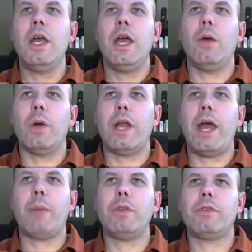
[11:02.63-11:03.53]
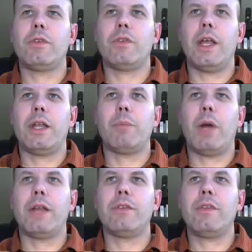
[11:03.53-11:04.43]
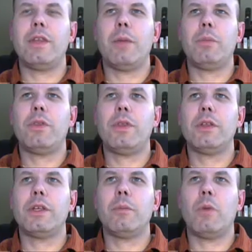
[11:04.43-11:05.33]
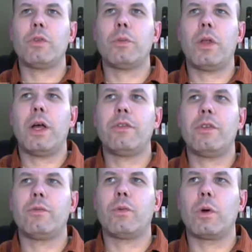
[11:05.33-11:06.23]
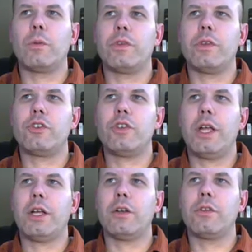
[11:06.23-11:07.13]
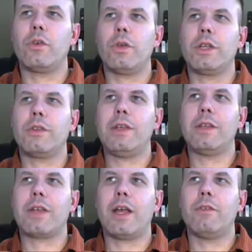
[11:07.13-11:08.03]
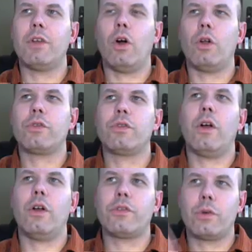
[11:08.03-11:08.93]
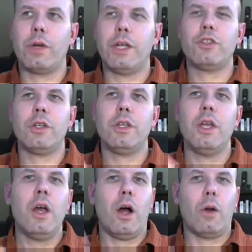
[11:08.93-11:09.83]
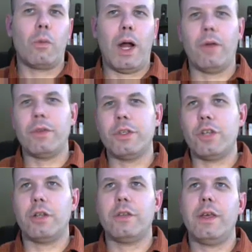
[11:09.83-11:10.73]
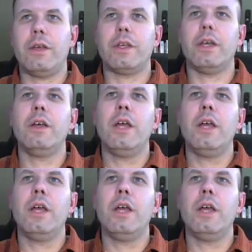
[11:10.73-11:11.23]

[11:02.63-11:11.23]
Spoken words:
And what happens is that it binds to the epithelium, multiplies, and forms the chancre. And so you can see it's kind of an ulceration around the genitalia.